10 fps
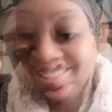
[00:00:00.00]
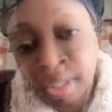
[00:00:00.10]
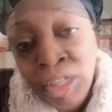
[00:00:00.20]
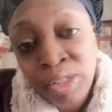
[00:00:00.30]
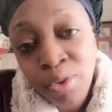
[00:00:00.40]

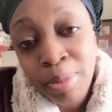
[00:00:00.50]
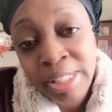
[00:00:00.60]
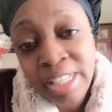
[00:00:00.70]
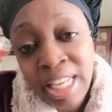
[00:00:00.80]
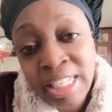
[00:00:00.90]
So me
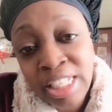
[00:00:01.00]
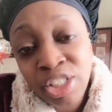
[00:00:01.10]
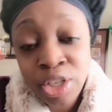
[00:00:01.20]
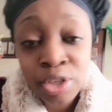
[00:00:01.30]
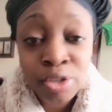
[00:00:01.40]
selling these
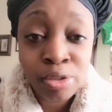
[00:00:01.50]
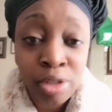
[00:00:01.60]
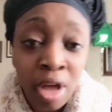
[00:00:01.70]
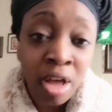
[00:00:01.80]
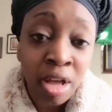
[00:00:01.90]
dinners
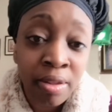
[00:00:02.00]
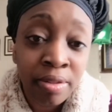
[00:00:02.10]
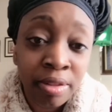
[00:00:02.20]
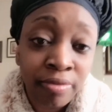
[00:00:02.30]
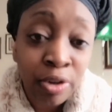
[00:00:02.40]
on
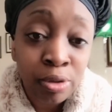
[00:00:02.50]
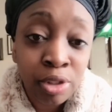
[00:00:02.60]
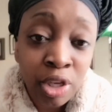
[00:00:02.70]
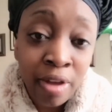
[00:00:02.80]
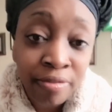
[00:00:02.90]
the
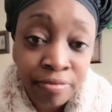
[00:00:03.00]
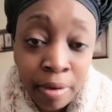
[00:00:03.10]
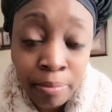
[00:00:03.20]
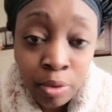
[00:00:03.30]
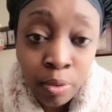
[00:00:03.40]
1st of
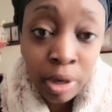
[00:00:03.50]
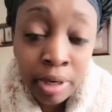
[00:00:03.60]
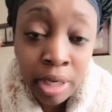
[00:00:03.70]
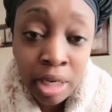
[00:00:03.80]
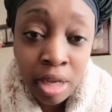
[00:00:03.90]

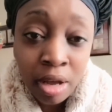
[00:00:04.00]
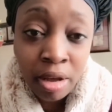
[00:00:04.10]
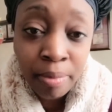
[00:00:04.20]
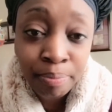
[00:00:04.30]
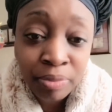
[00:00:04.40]
February,
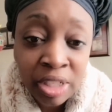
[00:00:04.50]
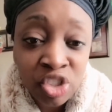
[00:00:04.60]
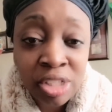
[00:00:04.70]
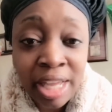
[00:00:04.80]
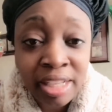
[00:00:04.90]
it's just
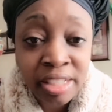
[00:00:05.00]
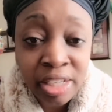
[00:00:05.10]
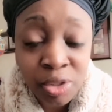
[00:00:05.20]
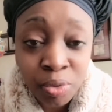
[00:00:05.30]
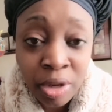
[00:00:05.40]
like a
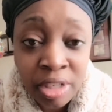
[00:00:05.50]
test run.